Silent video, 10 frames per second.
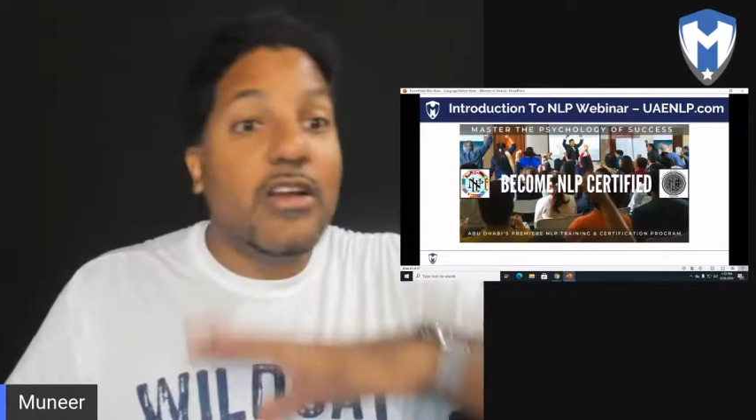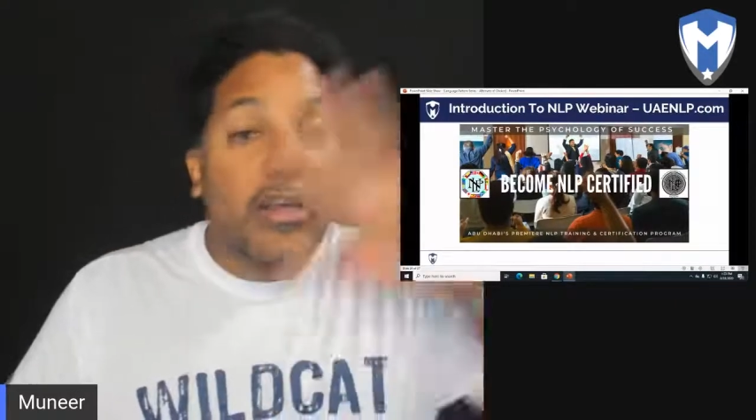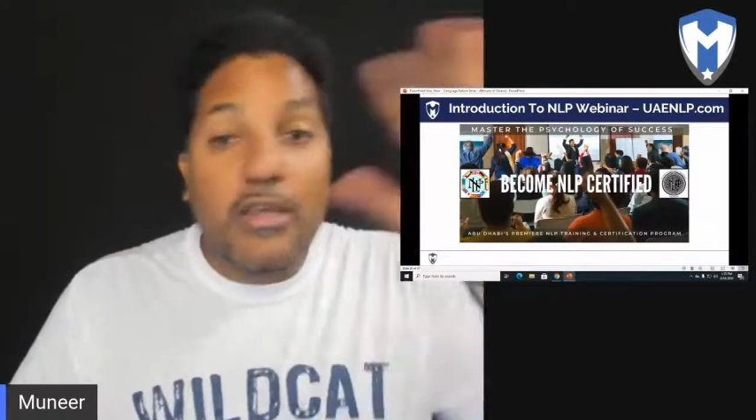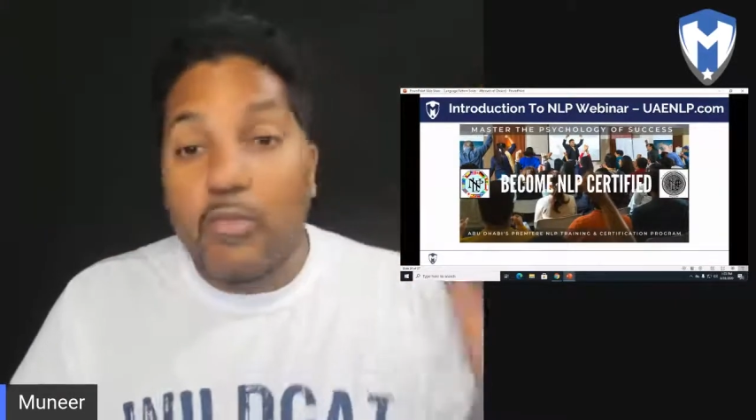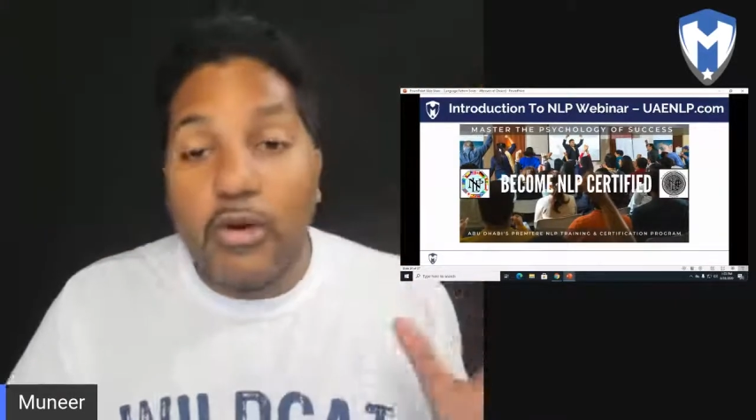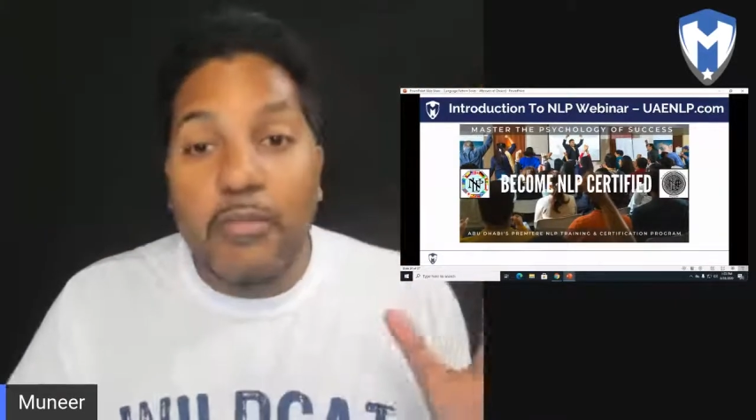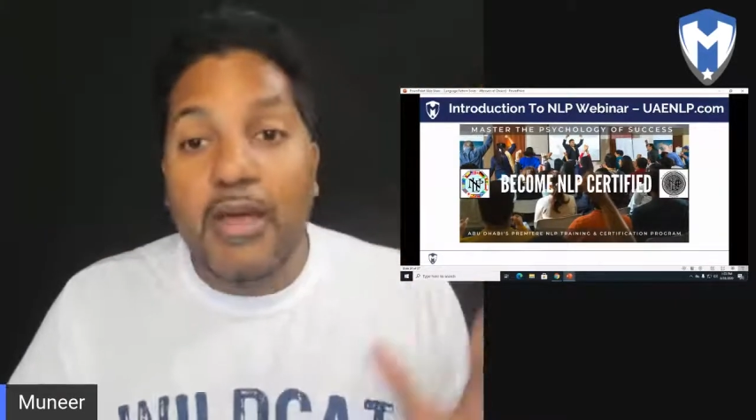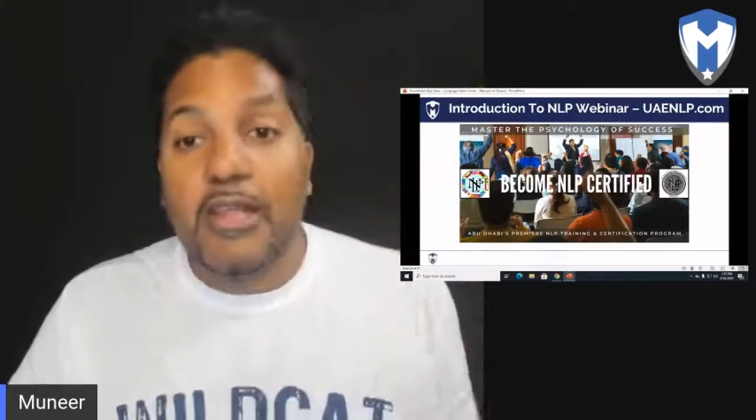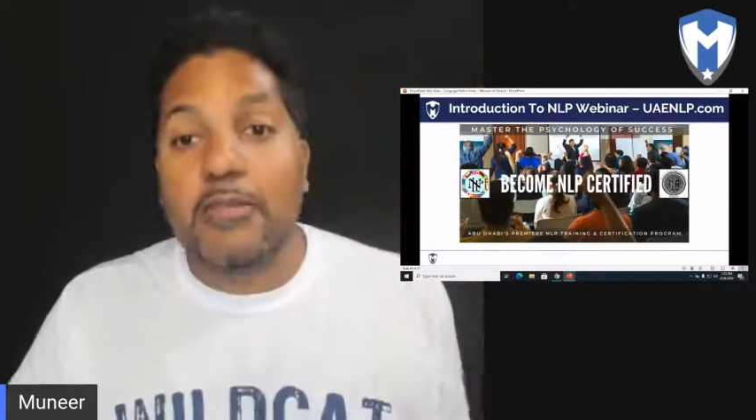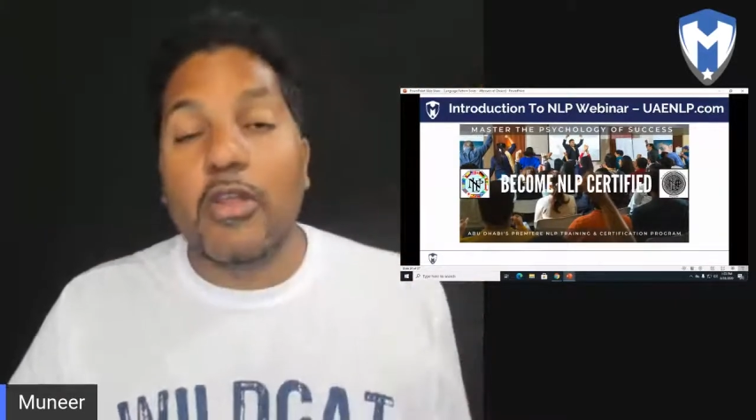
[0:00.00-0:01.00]
learning more
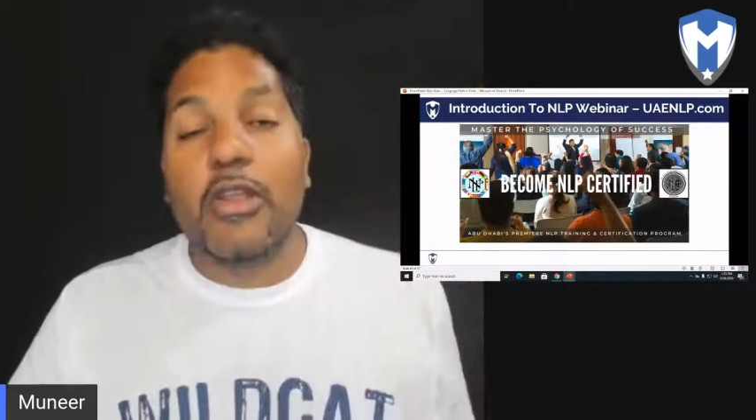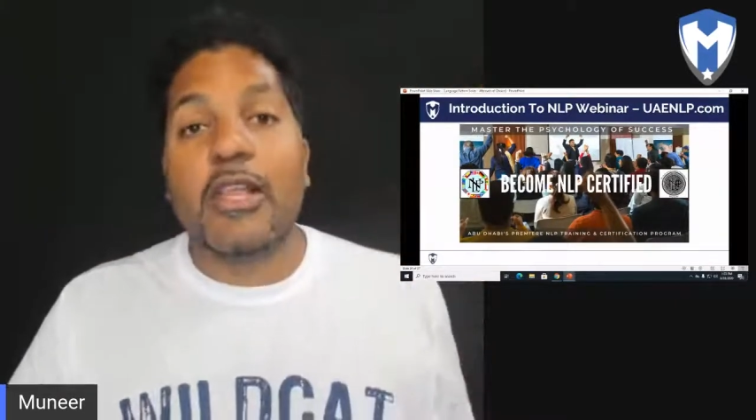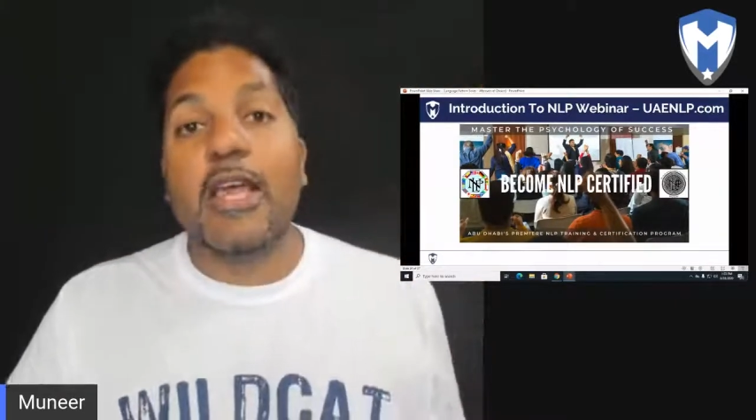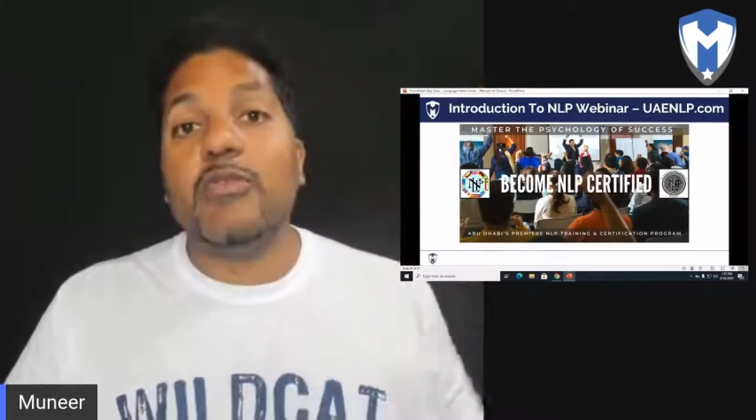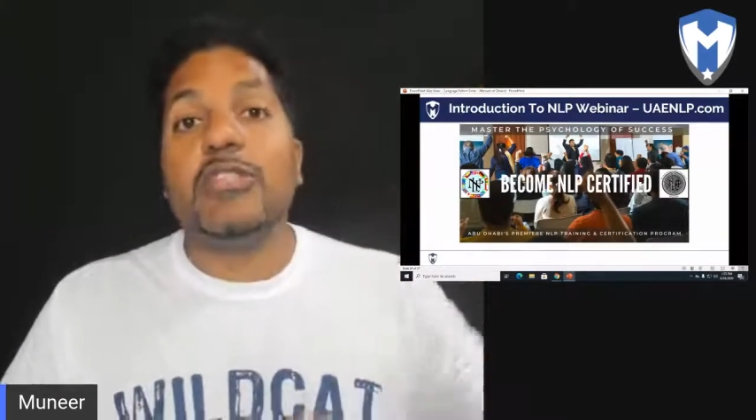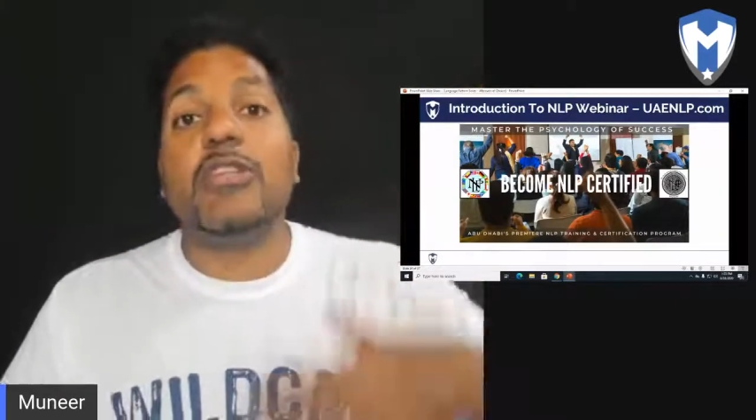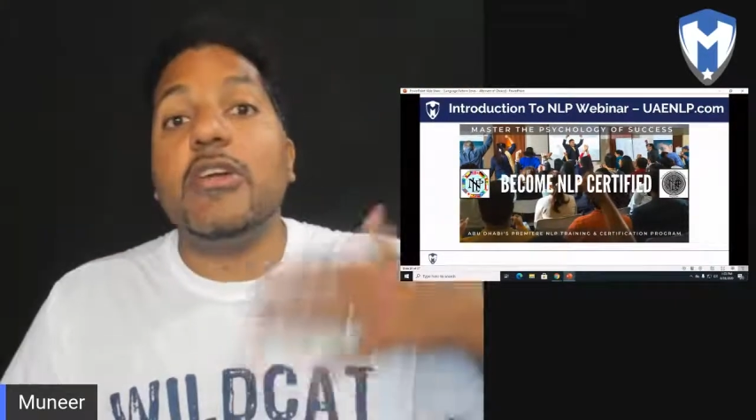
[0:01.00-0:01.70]
about hypnotic language,